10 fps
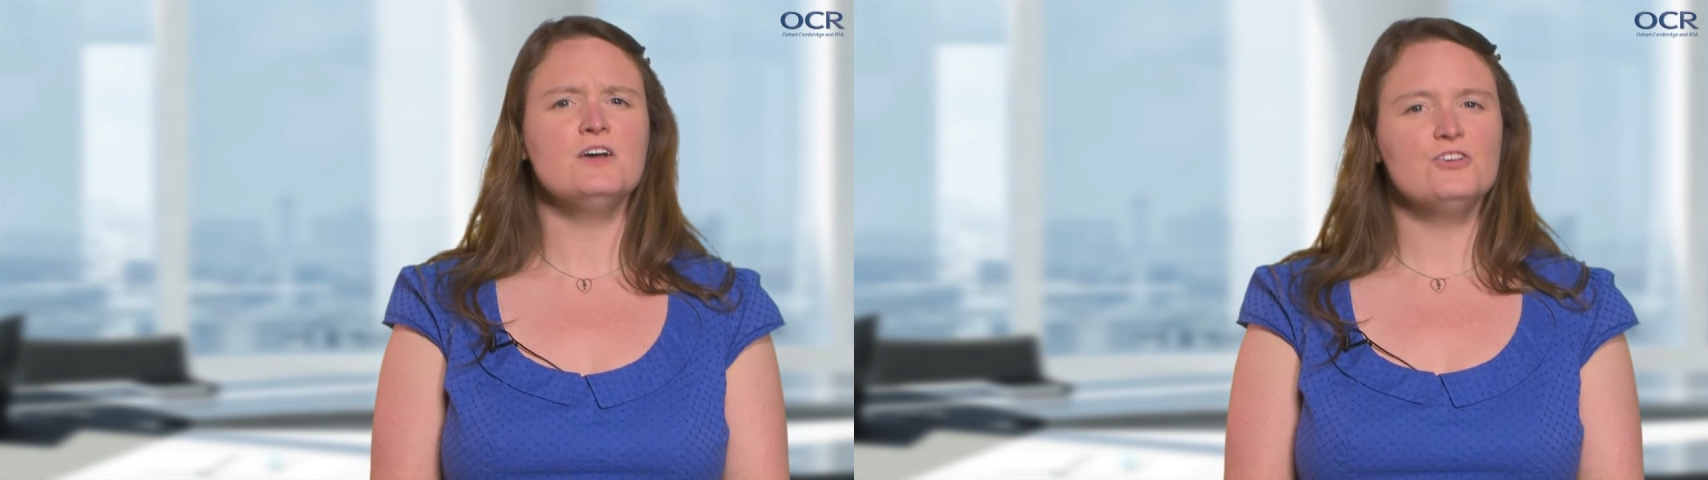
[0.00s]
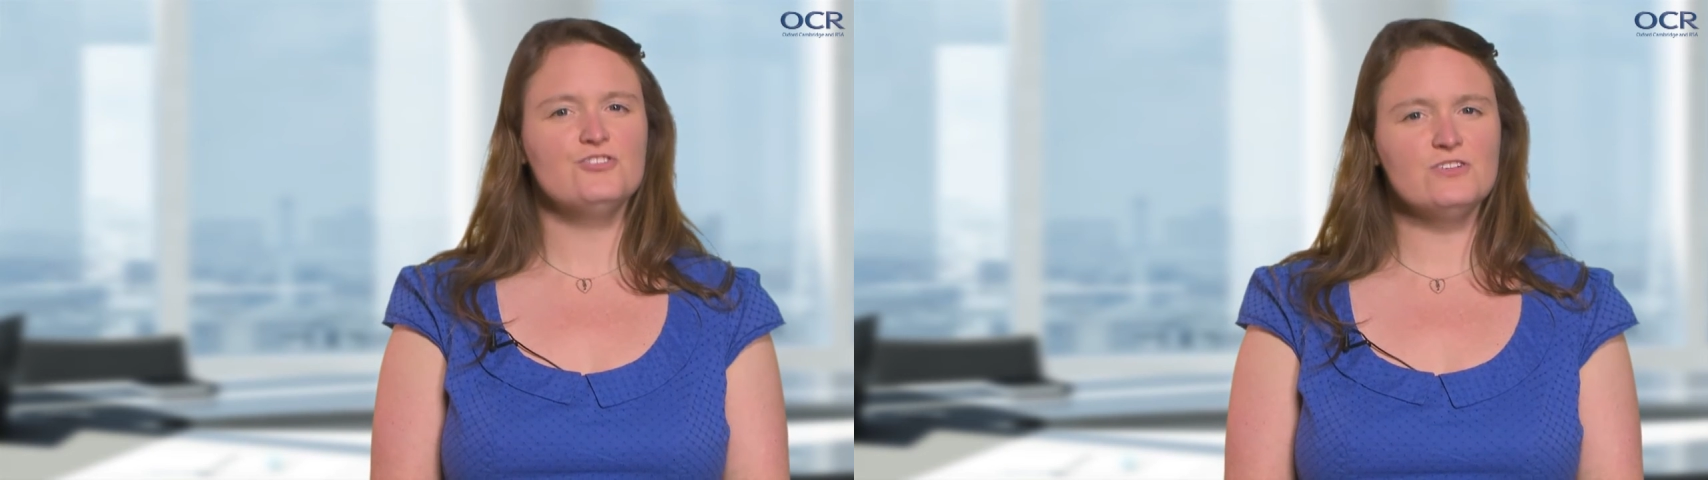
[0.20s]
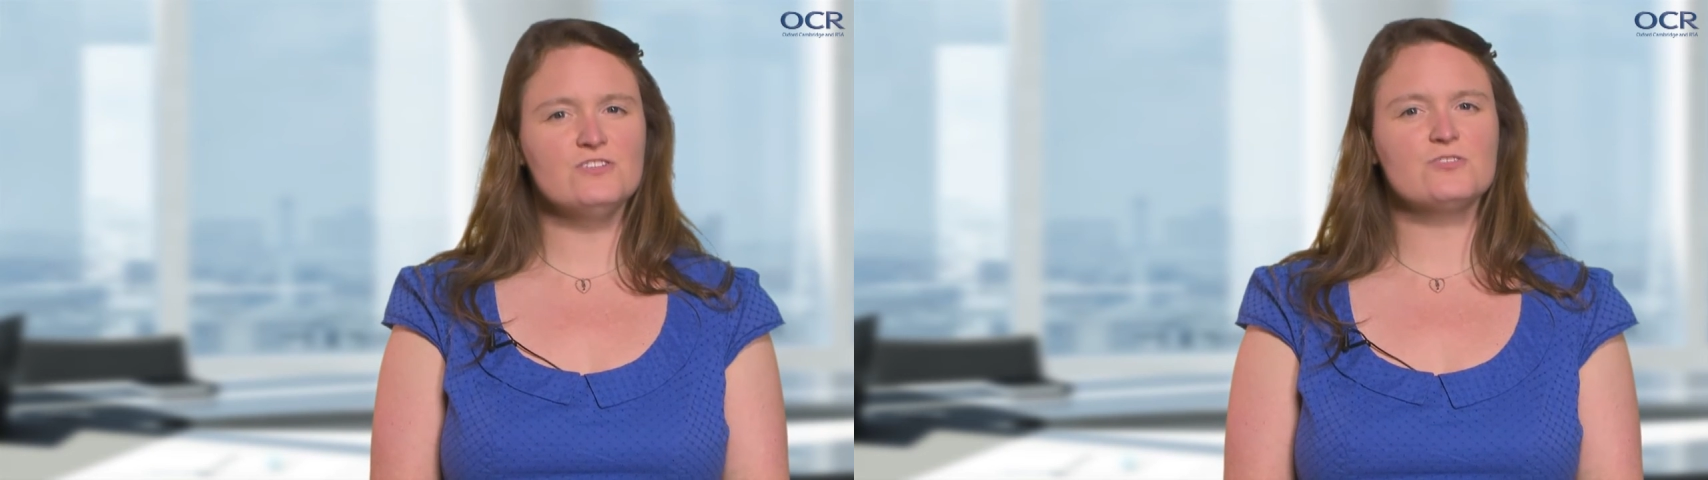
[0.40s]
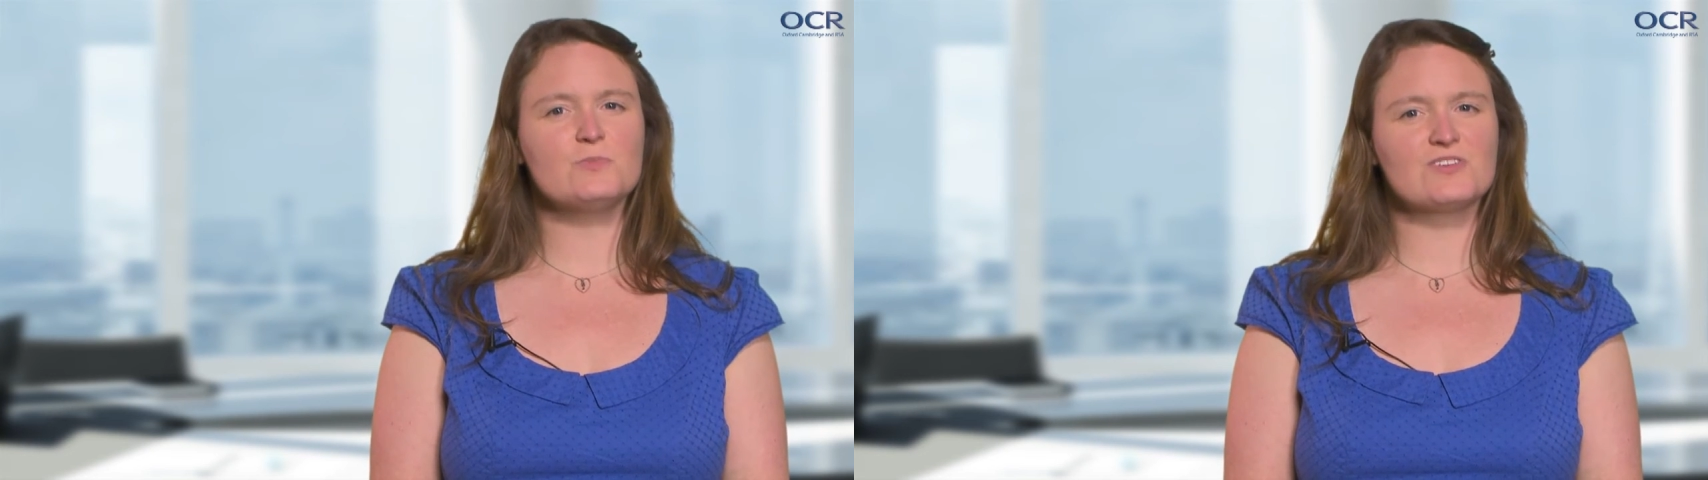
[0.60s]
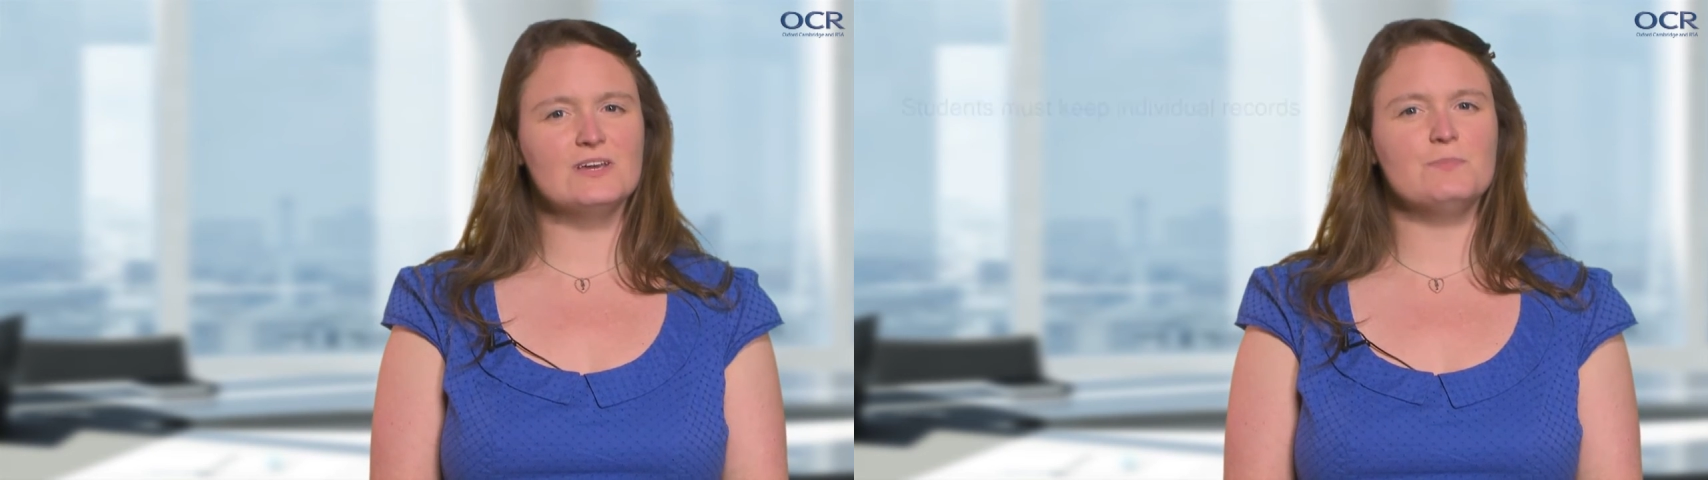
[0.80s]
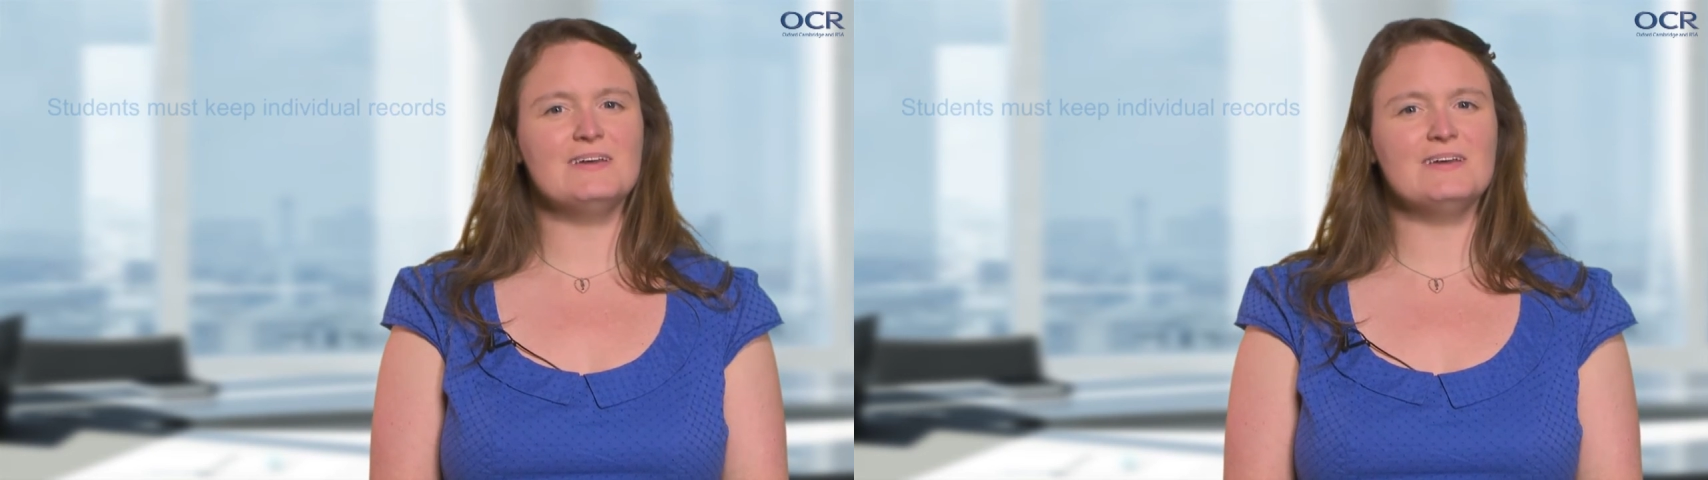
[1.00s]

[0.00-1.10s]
Students must keep